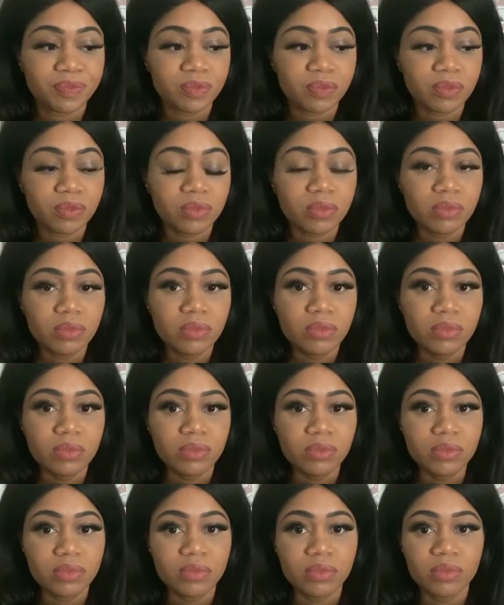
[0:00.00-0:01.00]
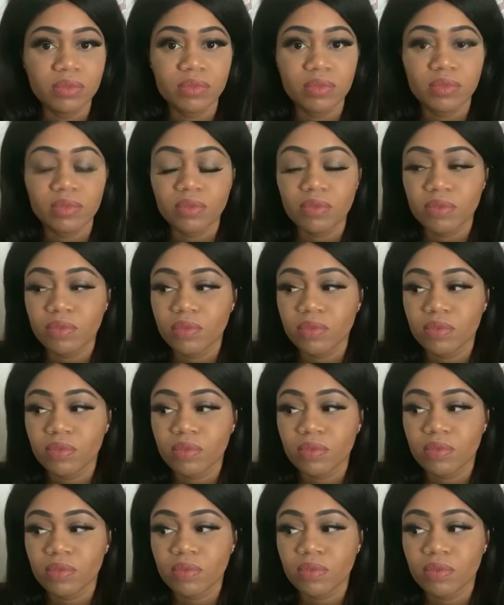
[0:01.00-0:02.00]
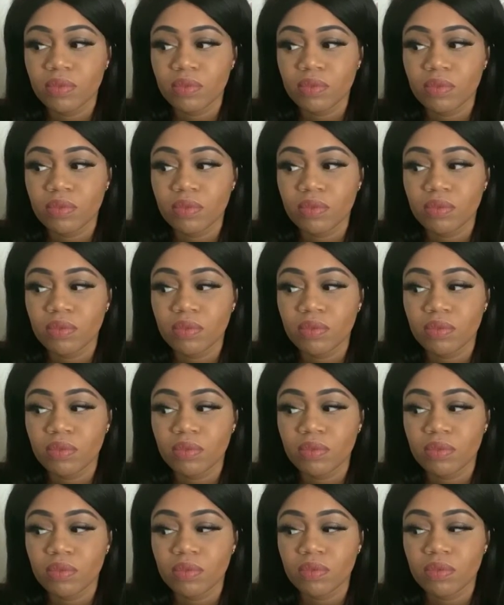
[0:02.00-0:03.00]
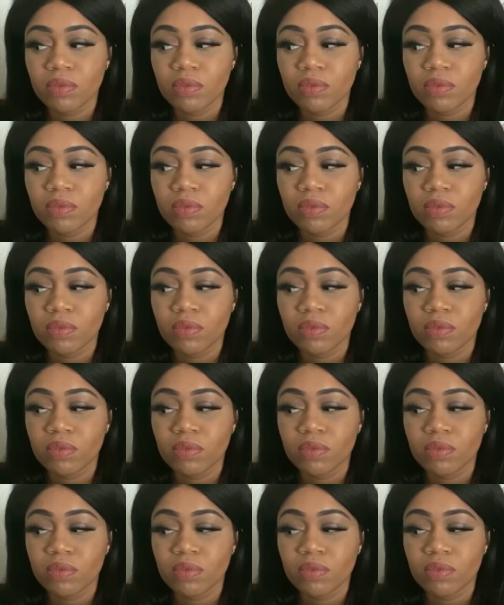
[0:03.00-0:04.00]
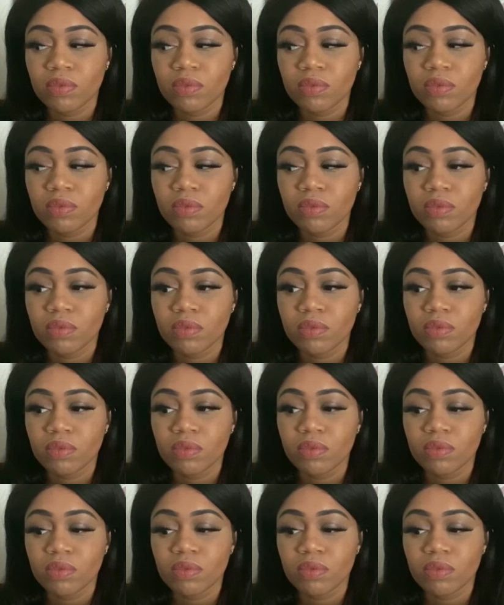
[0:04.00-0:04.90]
Nobody speaks.